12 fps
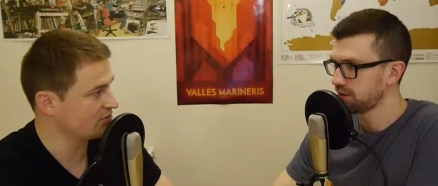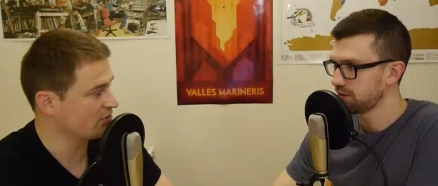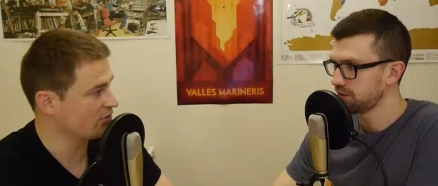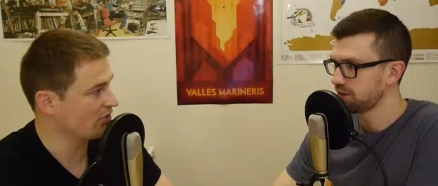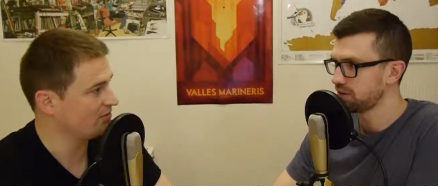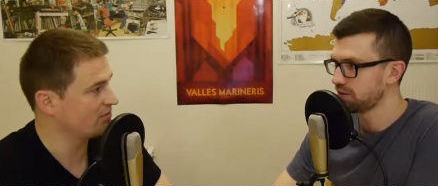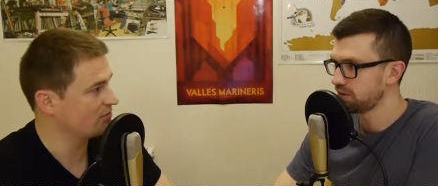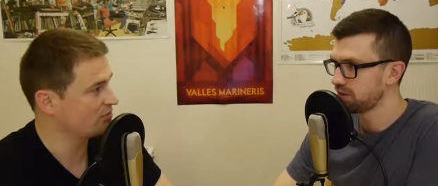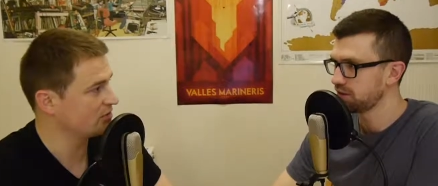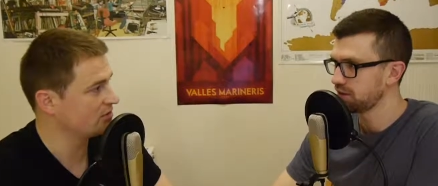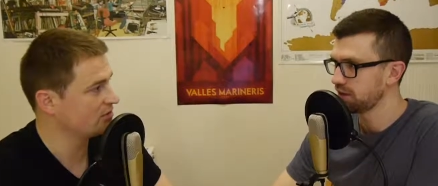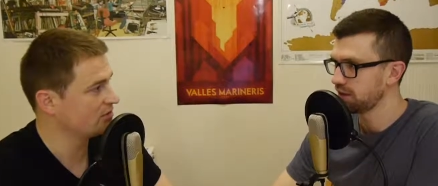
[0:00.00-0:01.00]
Speaker 1: as the great
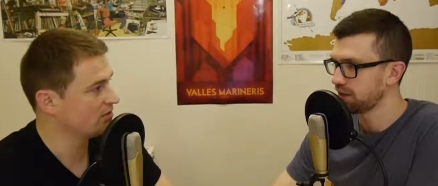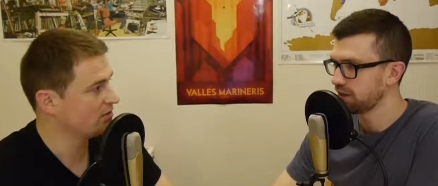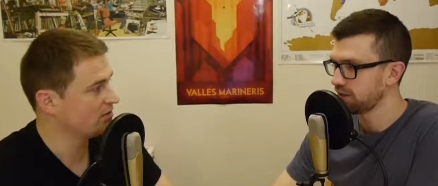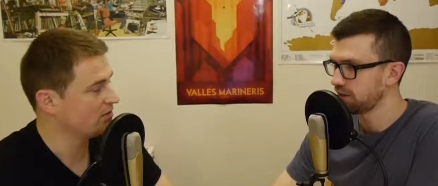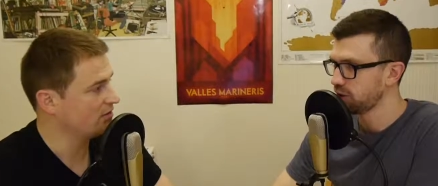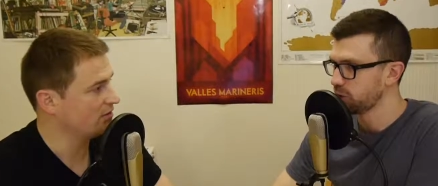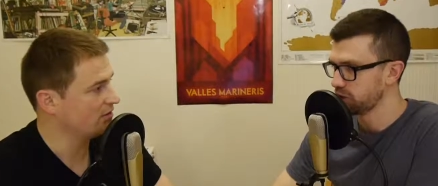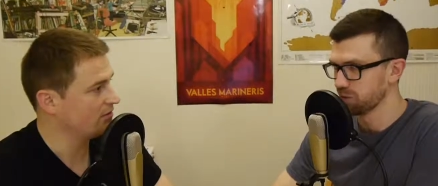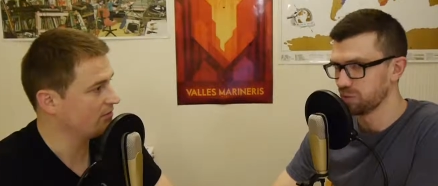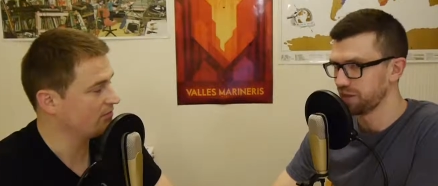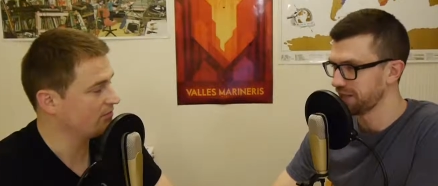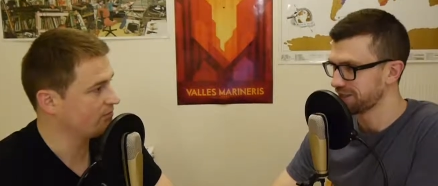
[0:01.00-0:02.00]
filter.
Speaker 2: Yeah, which
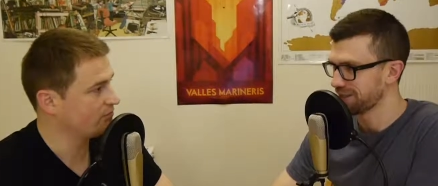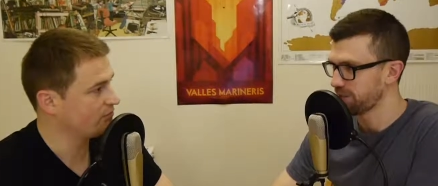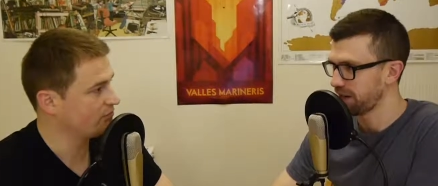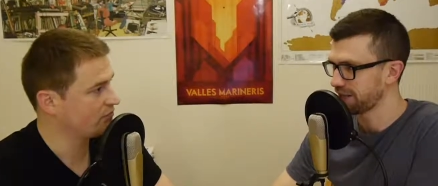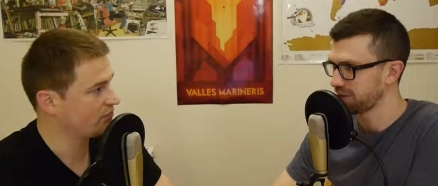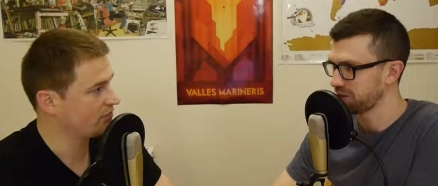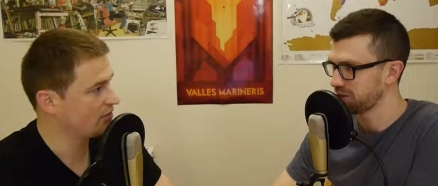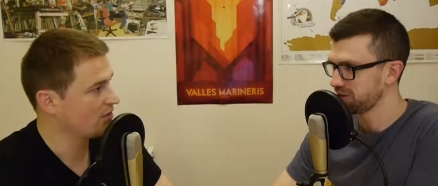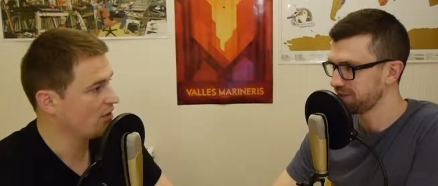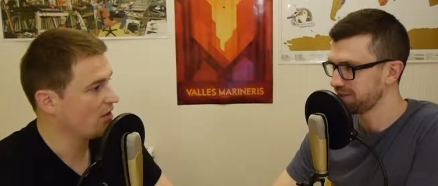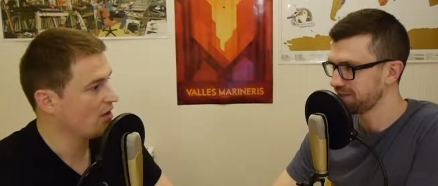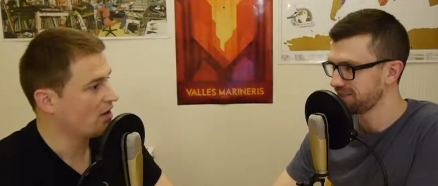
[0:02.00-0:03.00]
is potentially bad
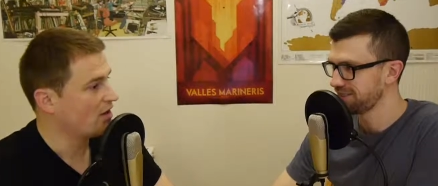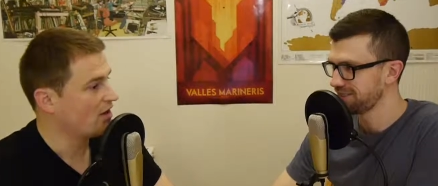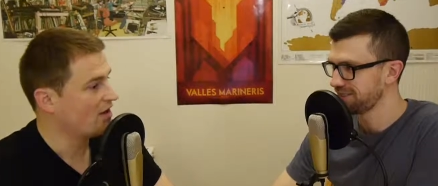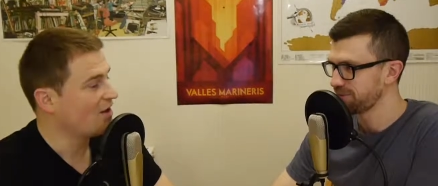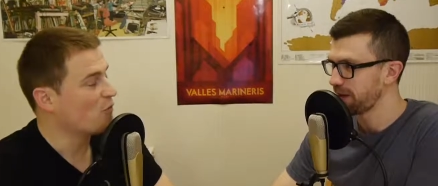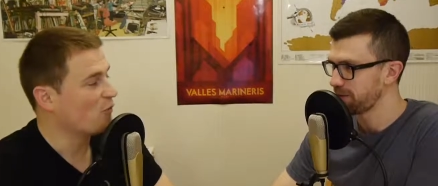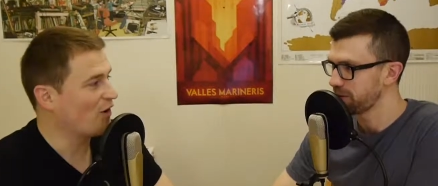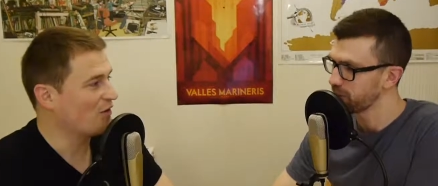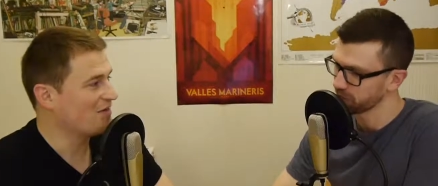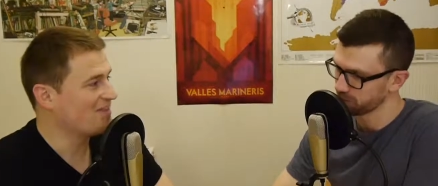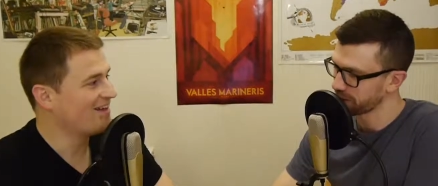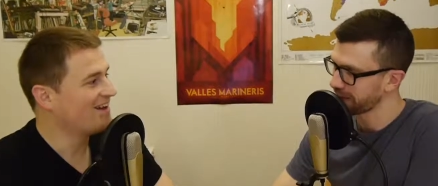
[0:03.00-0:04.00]
news. Maybe we'll,
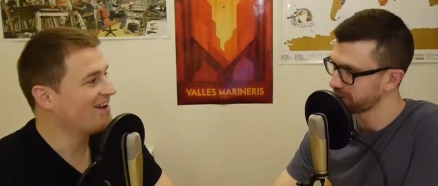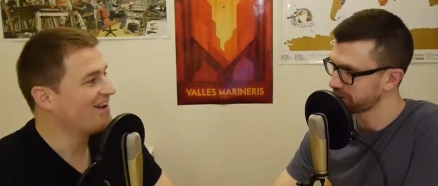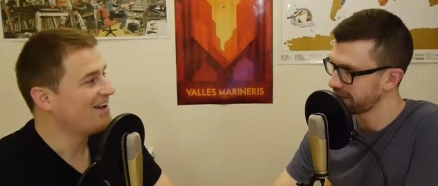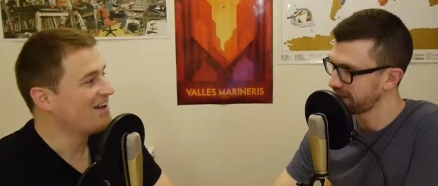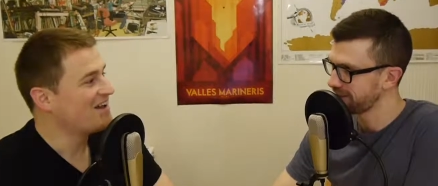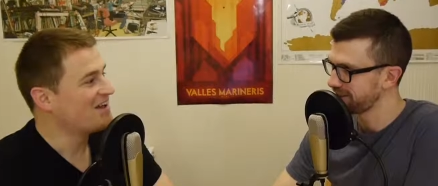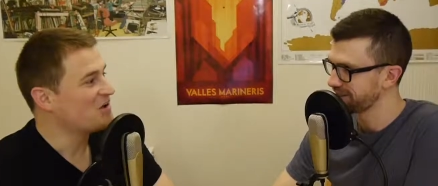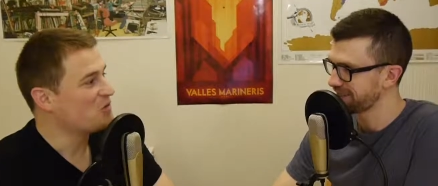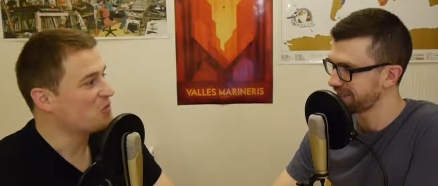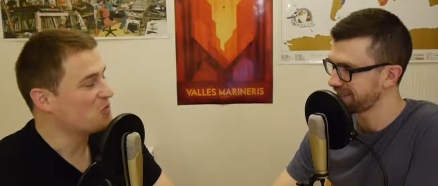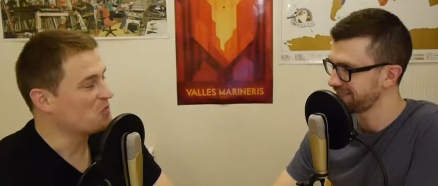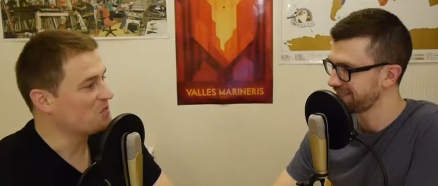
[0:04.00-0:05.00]
we'll get onto that in a
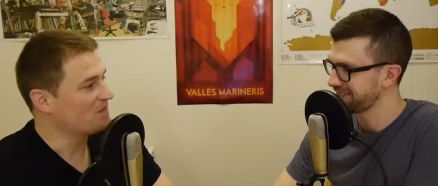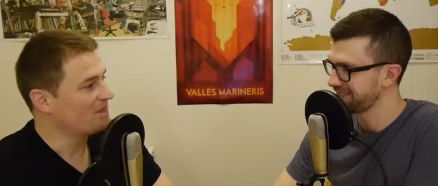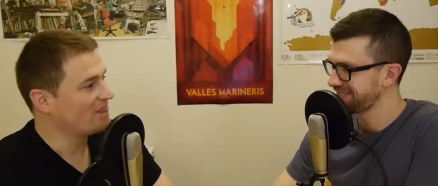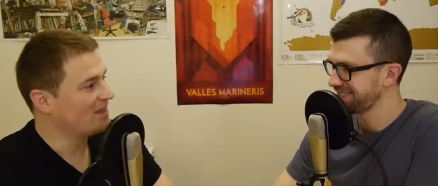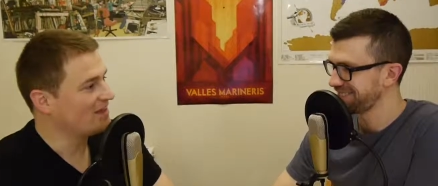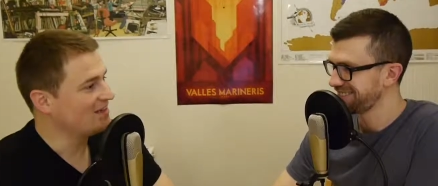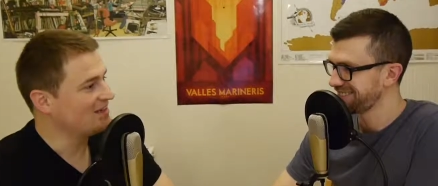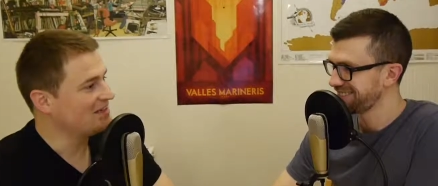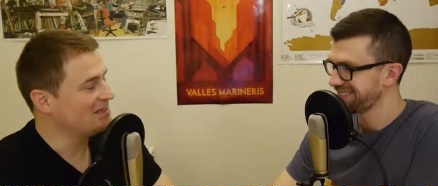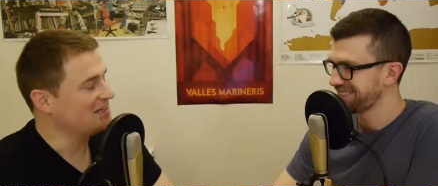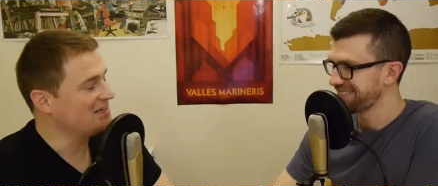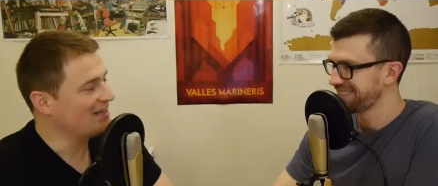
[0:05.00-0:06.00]
second.
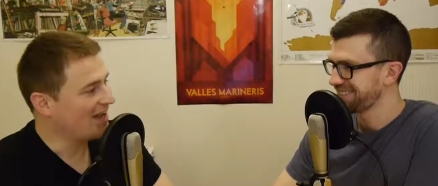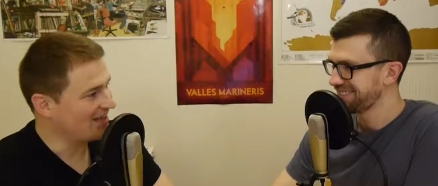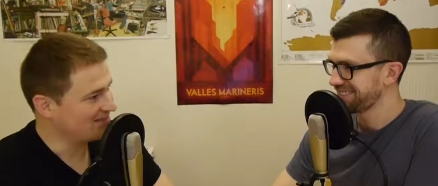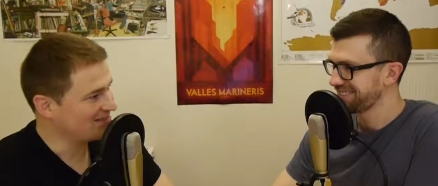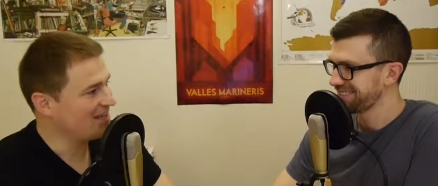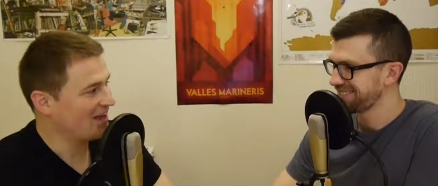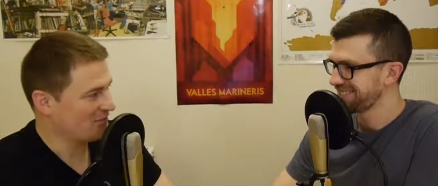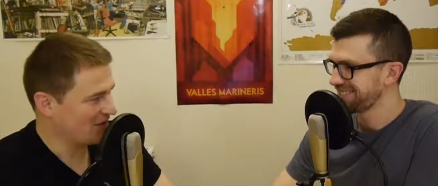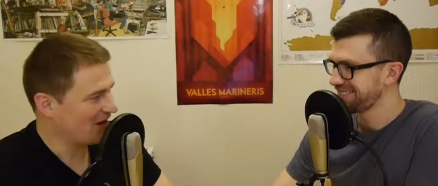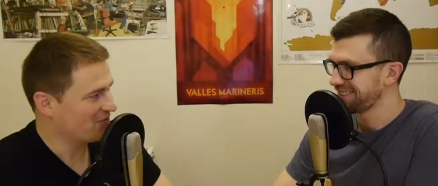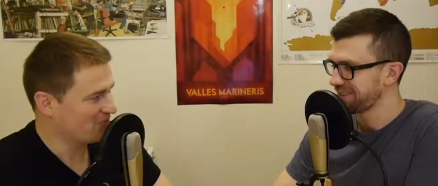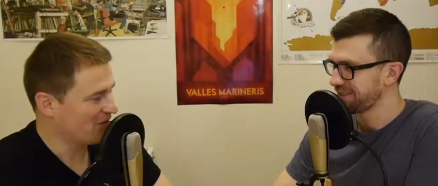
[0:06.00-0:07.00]
Speaker 1: Yes, yeah,
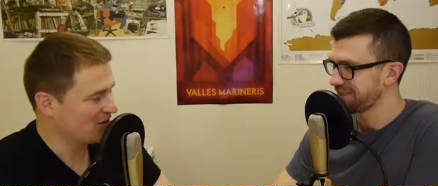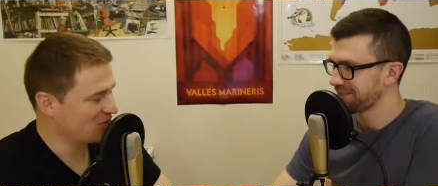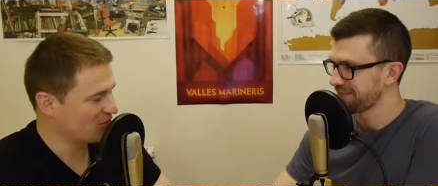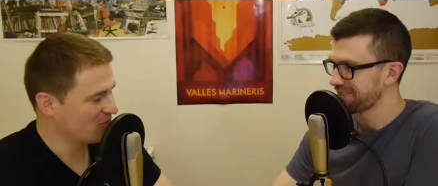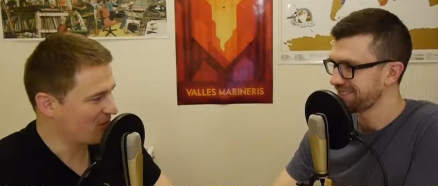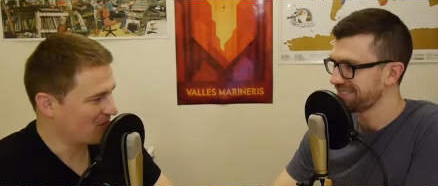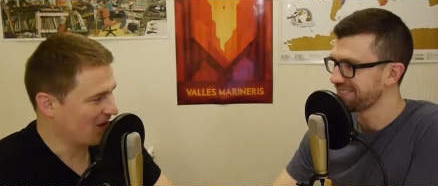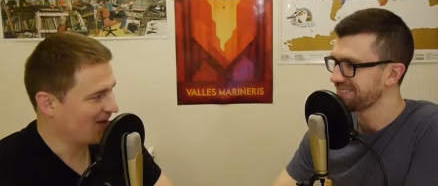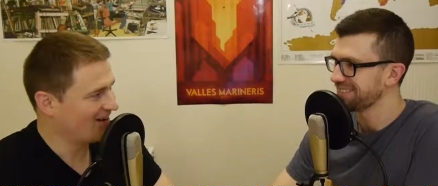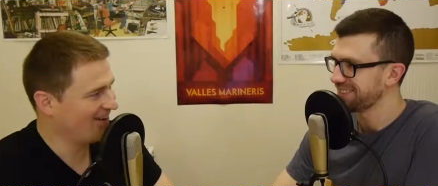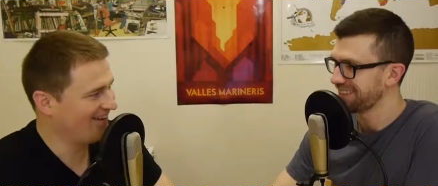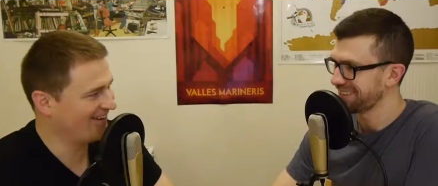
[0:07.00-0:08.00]
yeah. Make sure you remember
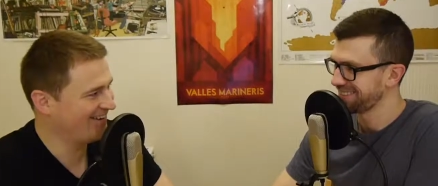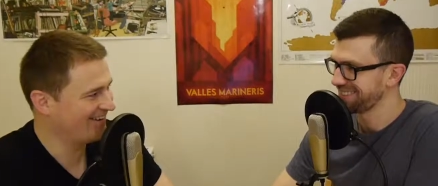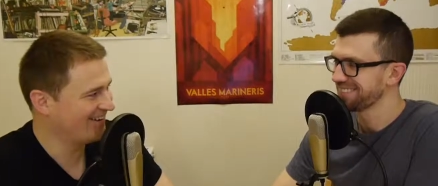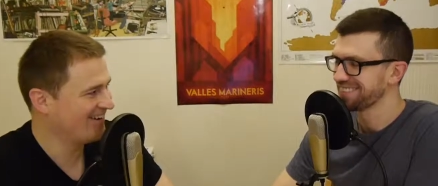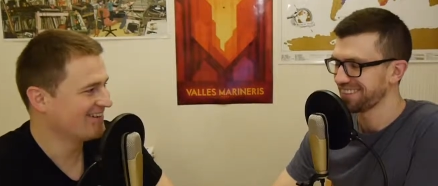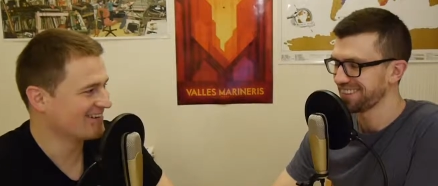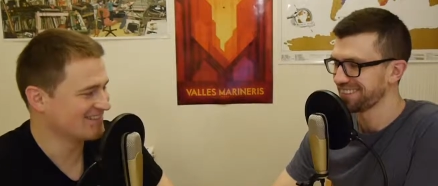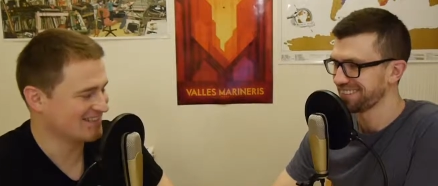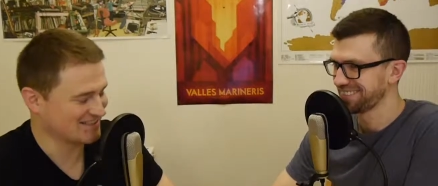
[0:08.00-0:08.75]
that. yeah, because